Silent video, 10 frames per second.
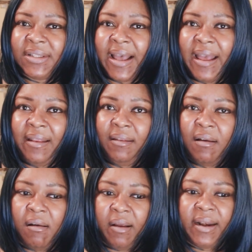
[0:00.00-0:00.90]
that
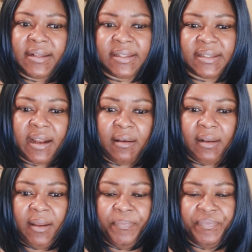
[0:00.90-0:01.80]
aren't
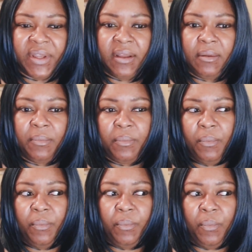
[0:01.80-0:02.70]
necessarily
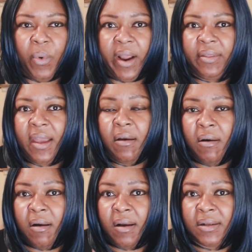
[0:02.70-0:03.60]
where they
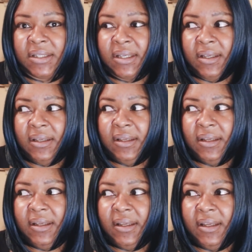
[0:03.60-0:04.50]
are to
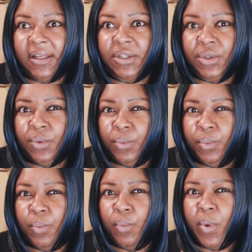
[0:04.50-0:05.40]
get you
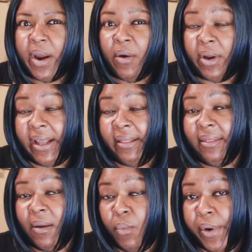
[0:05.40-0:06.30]
where, or get
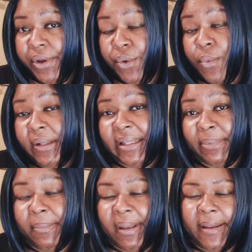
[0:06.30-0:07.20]
them where you want them
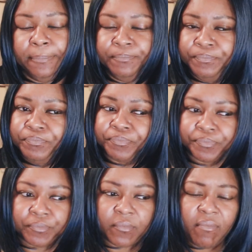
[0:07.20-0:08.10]
to be,
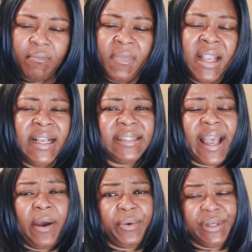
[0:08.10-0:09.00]
is
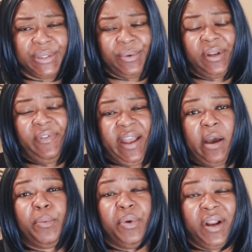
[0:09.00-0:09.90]
counterintuitive and
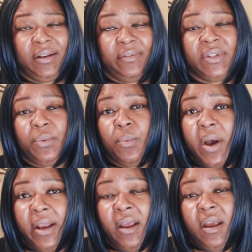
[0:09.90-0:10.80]
counterproductive to what